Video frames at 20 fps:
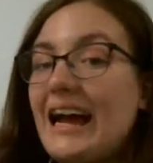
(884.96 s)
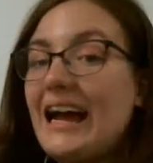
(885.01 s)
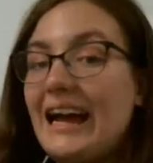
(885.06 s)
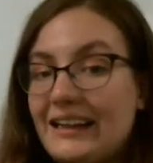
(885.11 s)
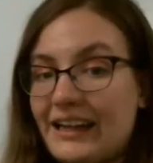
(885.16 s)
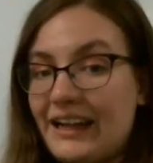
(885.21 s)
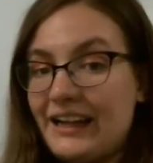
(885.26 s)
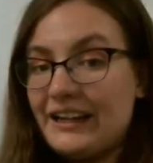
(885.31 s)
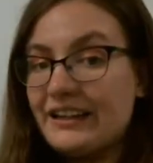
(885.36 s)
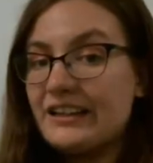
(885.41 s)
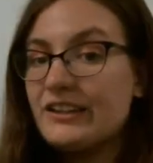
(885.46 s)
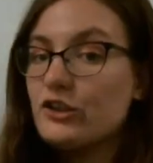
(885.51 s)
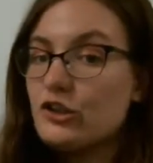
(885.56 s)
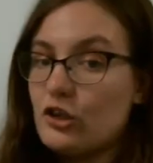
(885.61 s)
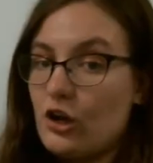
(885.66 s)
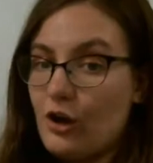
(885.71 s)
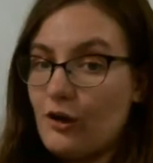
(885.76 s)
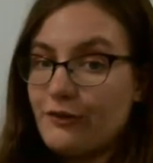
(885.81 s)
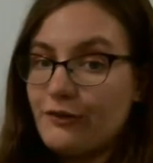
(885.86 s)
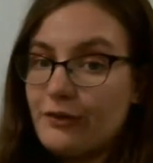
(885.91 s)
and then
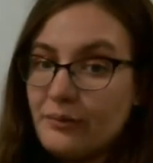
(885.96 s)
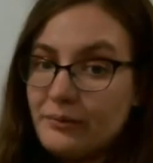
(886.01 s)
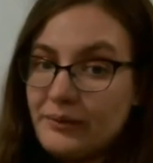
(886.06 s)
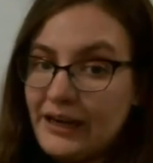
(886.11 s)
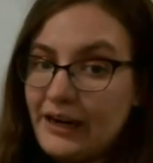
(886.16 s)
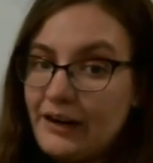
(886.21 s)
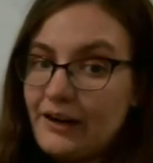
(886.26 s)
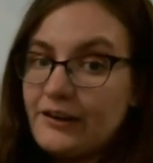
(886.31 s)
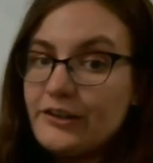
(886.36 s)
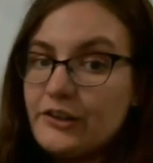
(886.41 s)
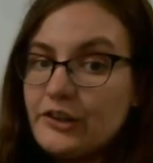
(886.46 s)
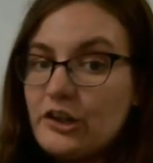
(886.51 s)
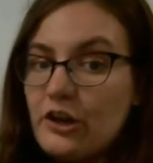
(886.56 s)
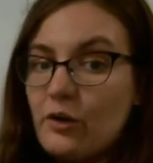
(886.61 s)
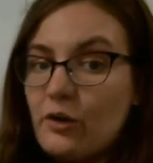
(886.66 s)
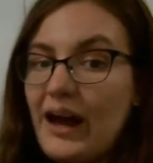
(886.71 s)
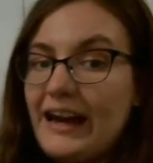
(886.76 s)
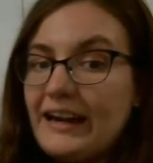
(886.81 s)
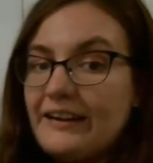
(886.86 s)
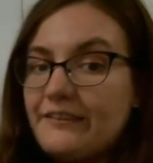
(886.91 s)
solve from there.
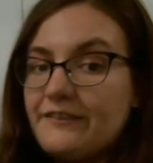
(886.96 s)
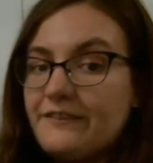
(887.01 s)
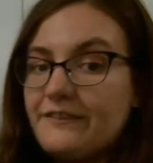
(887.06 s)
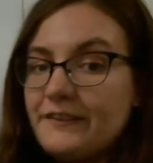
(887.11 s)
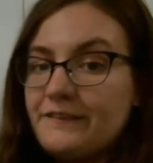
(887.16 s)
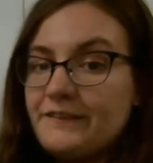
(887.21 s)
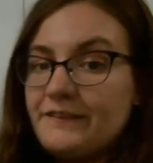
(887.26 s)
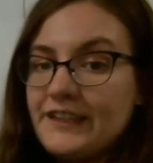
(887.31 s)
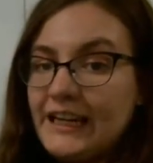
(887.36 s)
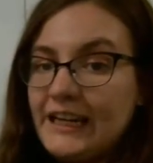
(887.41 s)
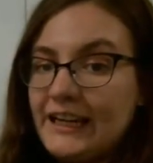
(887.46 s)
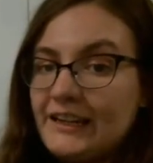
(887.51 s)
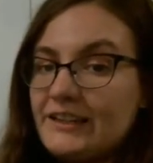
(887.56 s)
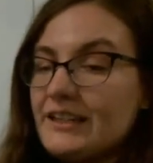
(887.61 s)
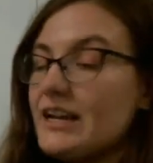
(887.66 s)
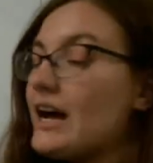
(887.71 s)
So I have 15